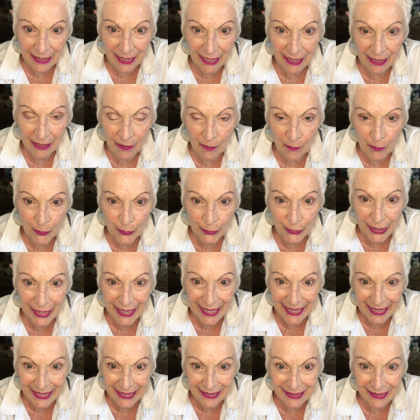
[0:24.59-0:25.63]
and I
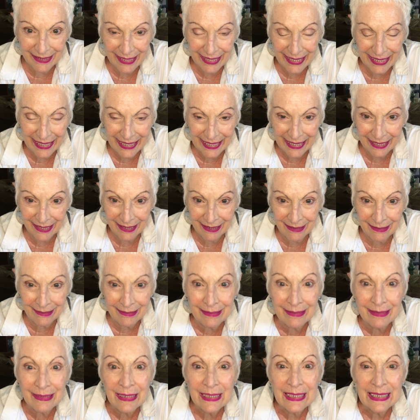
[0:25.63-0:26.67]
prayed, and